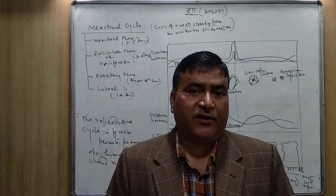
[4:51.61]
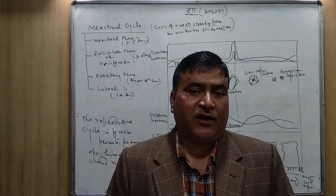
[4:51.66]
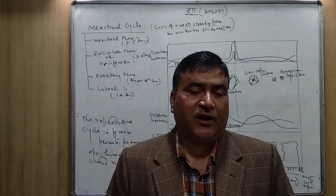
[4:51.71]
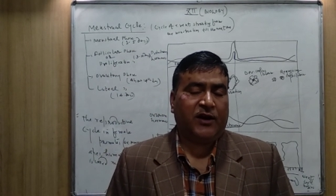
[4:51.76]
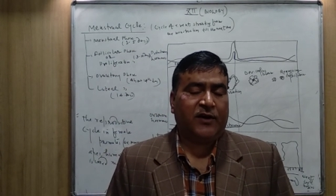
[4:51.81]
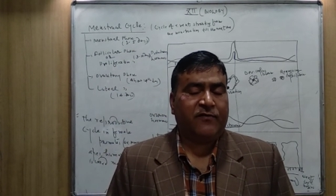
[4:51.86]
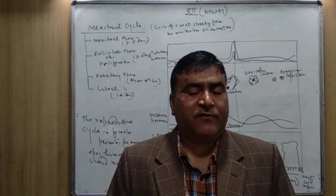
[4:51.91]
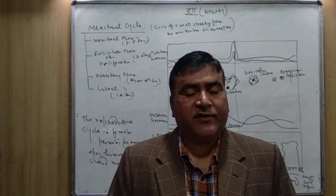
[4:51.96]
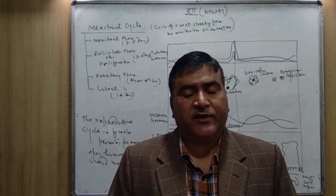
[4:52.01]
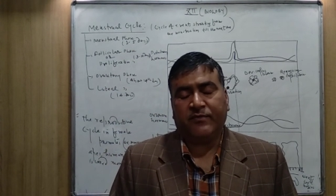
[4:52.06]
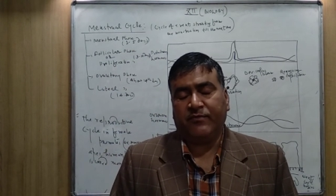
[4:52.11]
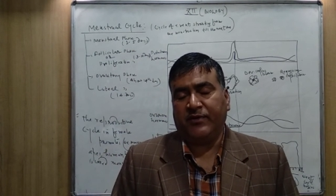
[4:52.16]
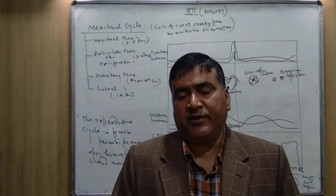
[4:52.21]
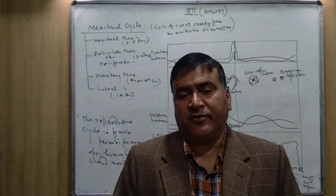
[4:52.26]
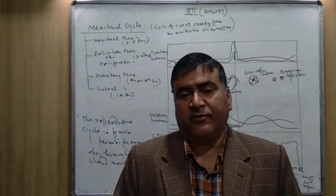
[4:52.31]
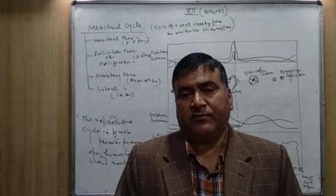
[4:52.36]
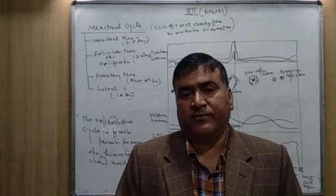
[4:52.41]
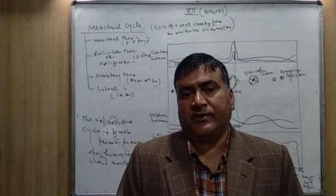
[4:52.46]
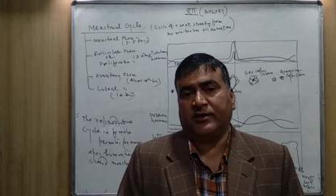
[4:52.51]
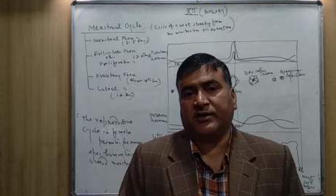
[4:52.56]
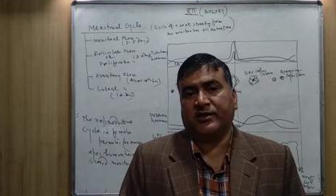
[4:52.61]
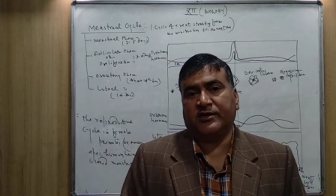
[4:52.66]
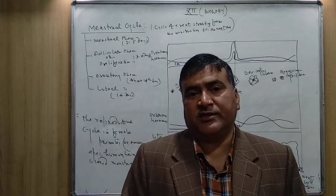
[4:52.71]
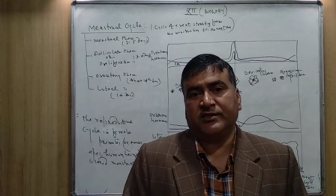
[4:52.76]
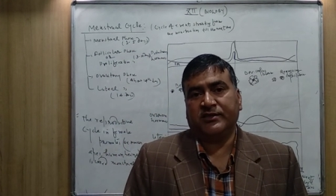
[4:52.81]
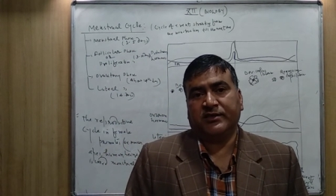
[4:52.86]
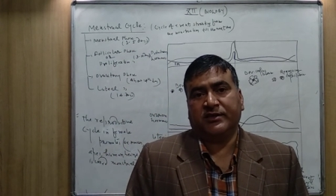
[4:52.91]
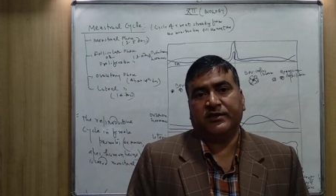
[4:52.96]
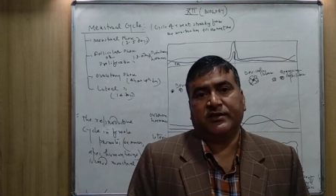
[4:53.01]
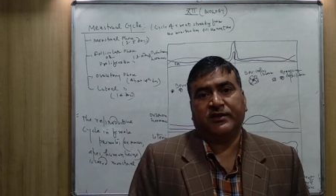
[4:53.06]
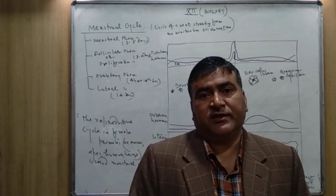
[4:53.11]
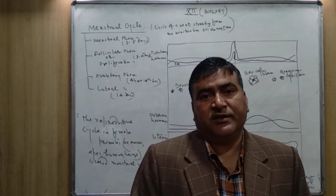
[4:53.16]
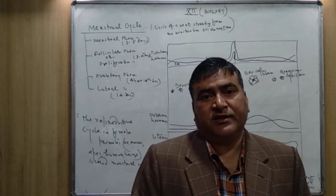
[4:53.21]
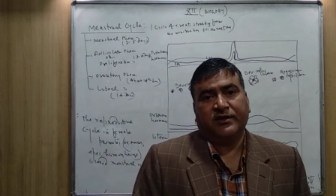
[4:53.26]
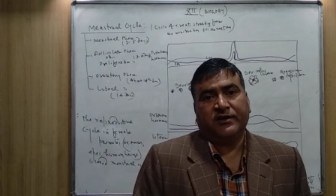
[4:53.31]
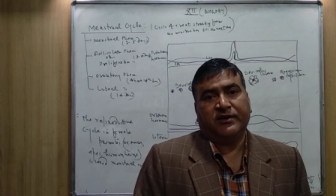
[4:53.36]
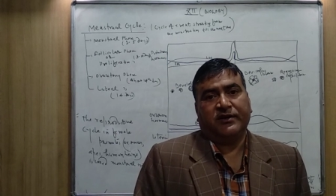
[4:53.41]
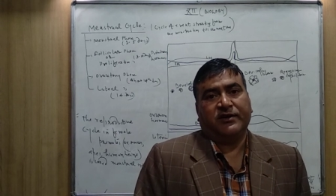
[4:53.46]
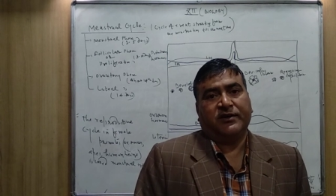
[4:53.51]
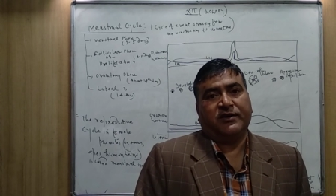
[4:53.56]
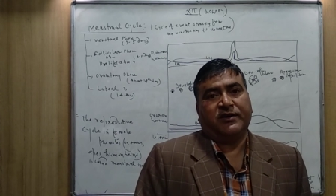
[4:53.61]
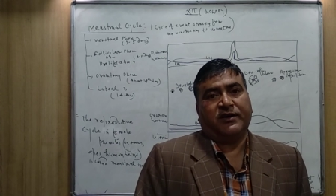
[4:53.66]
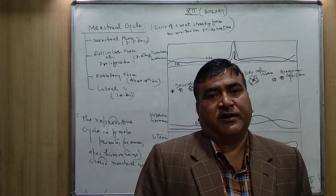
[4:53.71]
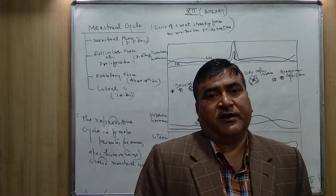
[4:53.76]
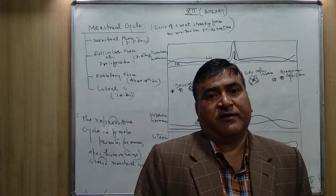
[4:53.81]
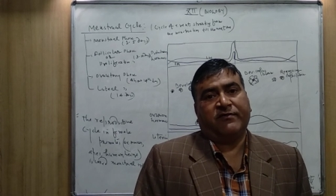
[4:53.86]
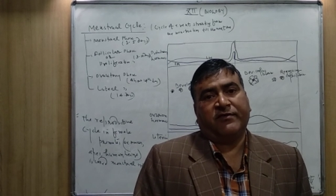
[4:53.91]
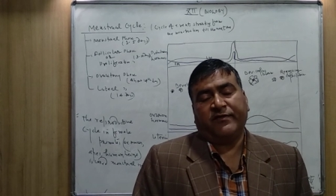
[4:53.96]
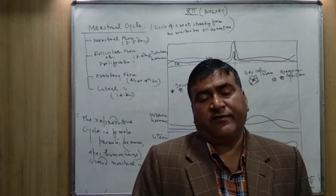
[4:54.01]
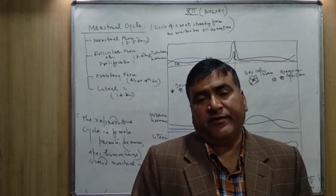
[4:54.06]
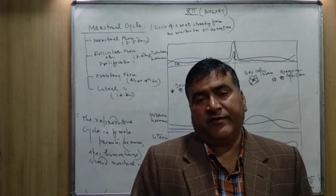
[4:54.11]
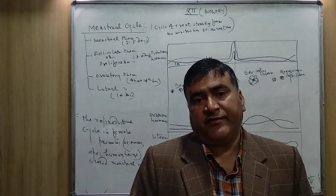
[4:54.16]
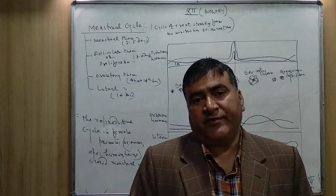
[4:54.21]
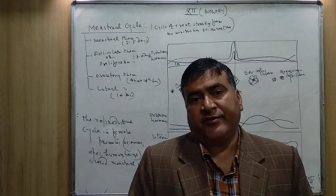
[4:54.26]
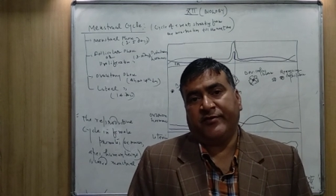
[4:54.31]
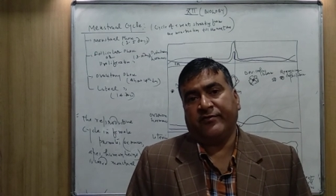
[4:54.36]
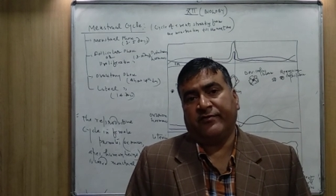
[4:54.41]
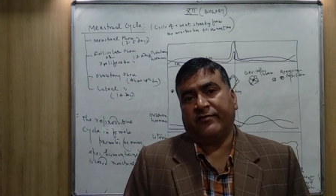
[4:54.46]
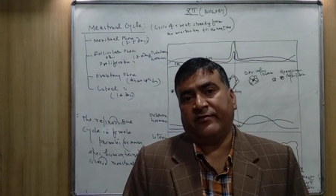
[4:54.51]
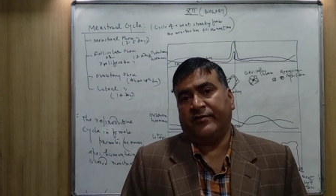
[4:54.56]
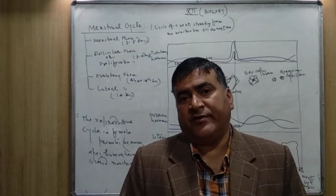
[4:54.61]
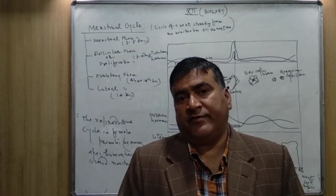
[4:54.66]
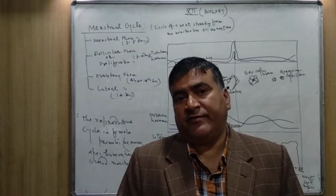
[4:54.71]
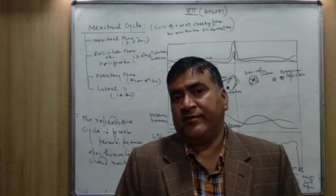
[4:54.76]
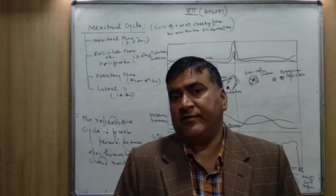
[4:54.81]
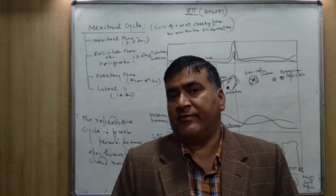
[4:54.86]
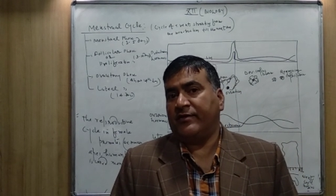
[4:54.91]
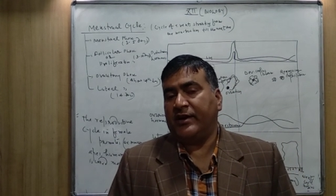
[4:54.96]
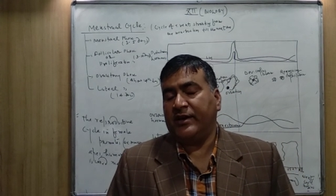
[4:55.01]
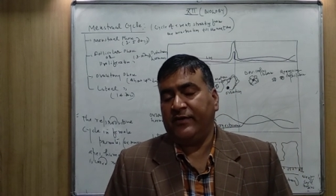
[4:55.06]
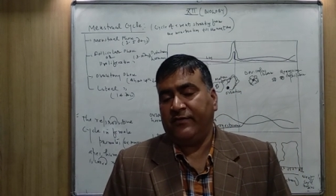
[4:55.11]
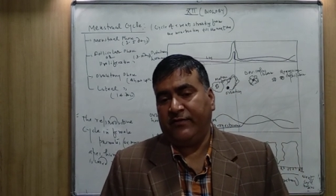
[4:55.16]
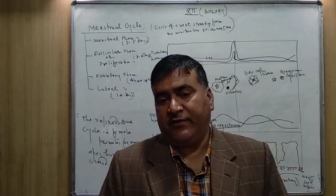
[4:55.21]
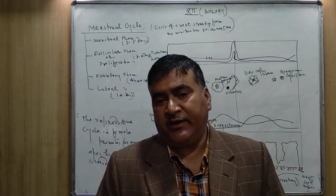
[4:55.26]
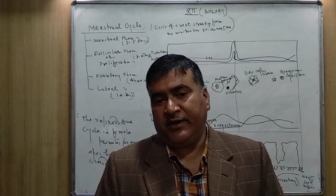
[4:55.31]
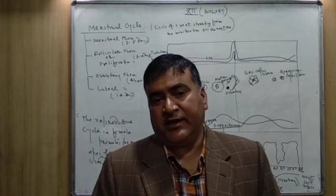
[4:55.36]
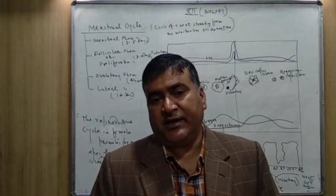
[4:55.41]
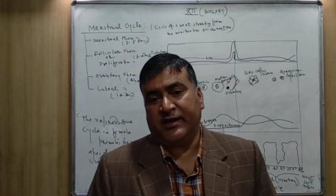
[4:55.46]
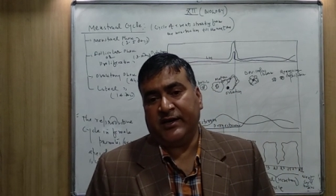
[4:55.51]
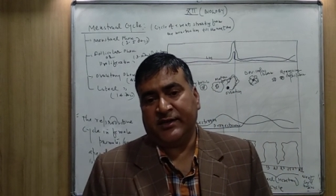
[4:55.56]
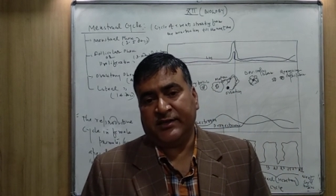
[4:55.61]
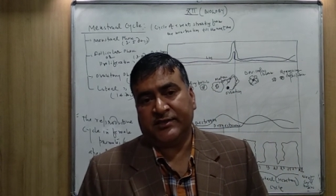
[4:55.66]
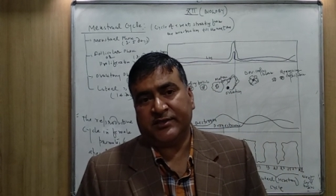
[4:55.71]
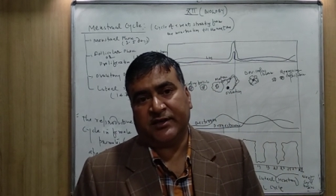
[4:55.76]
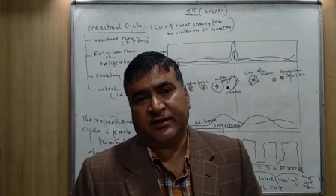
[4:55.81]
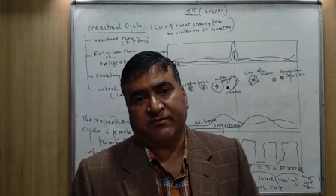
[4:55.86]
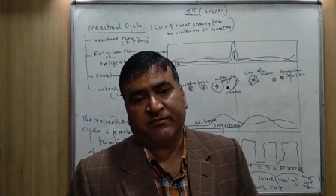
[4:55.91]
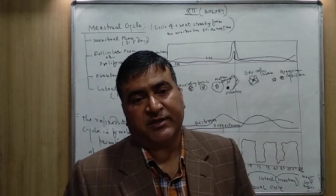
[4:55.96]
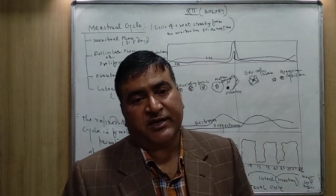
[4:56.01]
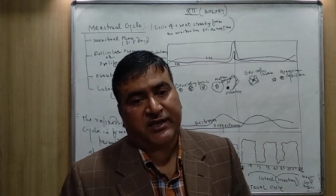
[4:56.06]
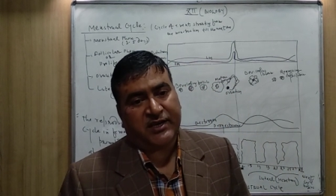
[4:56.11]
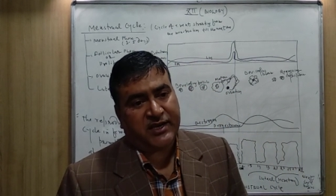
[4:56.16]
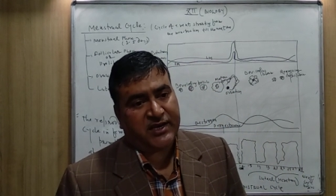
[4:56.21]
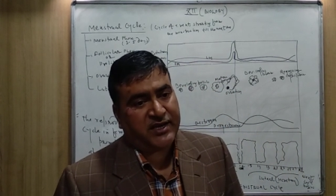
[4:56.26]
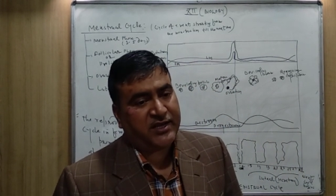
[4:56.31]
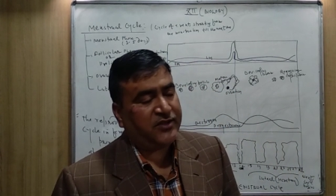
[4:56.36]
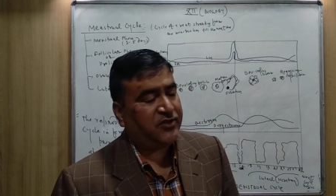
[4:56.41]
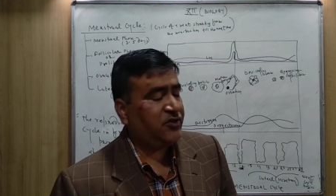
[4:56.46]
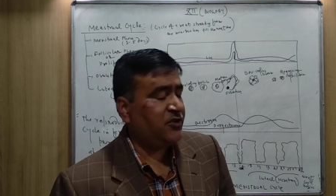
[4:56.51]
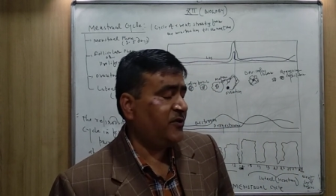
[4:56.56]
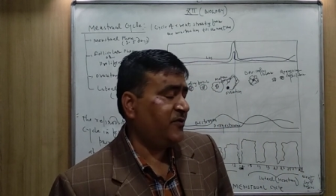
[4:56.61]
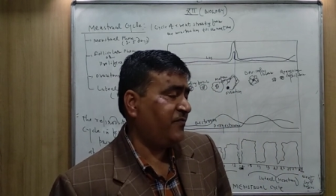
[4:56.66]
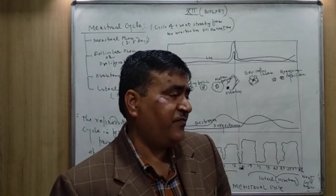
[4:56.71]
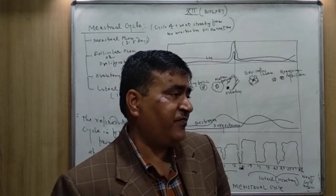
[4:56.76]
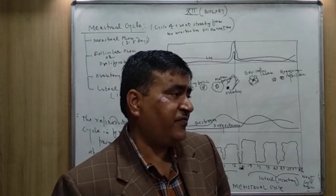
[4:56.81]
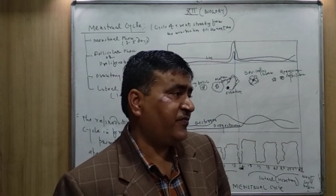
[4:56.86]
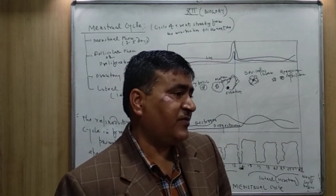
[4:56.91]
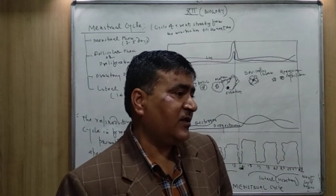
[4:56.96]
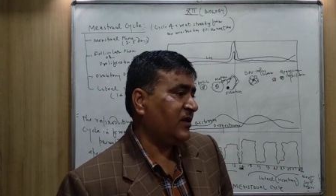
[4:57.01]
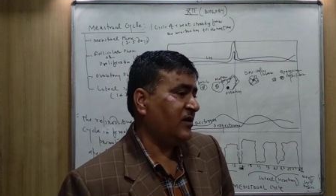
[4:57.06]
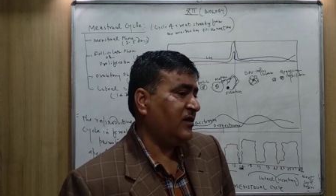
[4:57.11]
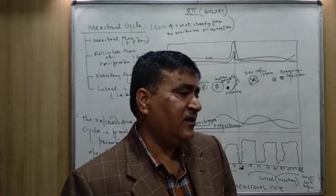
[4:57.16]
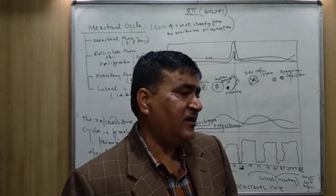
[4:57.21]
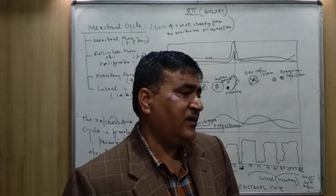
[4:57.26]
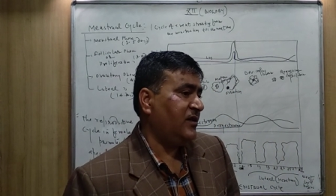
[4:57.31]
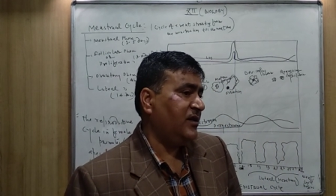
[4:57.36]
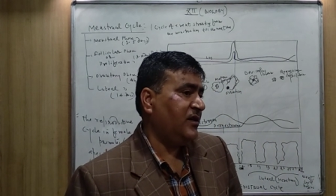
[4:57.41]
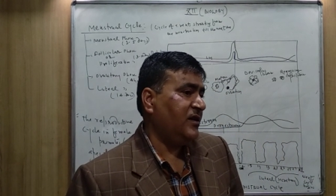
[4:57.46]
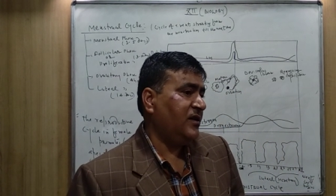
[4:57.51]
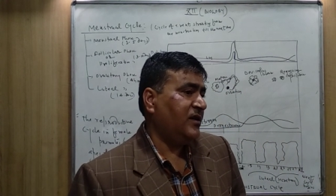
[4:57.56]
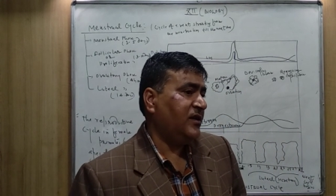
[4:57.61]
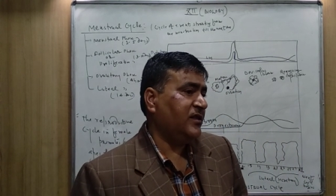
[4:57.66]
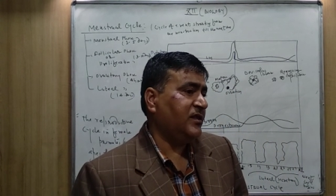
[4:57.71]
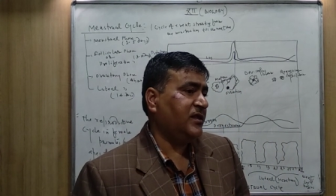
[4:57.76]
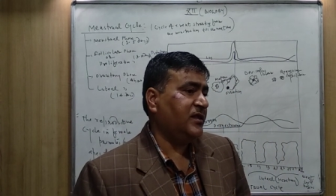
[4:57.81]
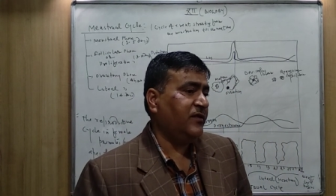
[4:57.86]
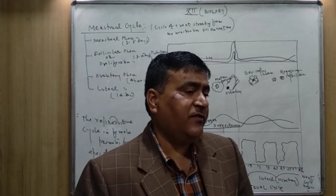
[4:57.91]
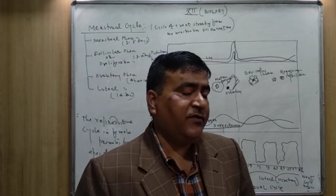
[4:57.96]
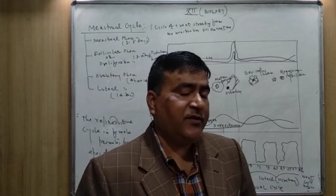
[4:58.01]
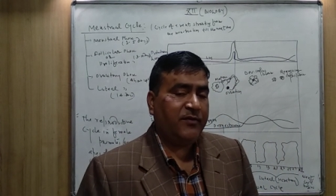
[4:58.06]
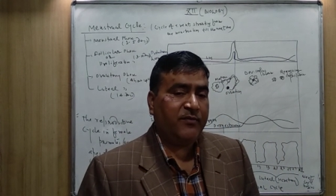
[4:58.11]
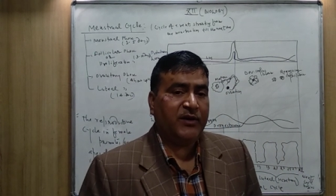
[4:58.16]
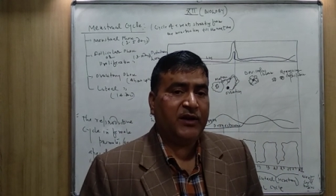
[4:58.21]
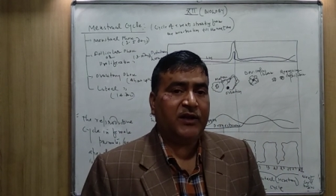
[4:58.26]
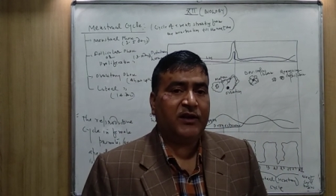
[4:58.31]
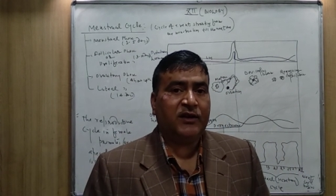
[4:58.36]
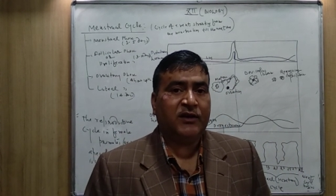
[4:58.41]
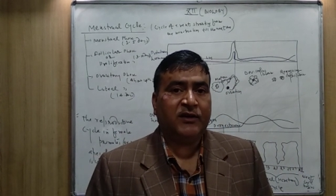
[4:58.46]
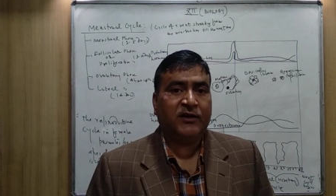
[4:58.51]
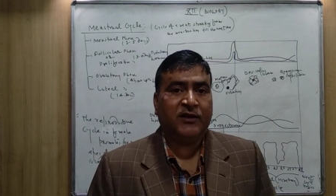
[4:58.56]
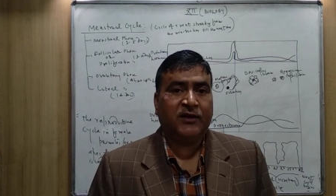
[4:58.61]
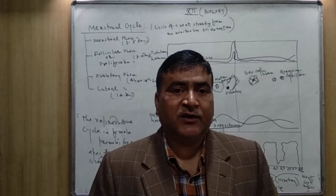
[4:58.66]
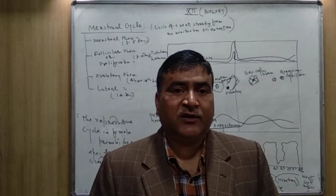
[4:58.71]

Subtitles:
After menopause, after 50 to 55 years of the age, the female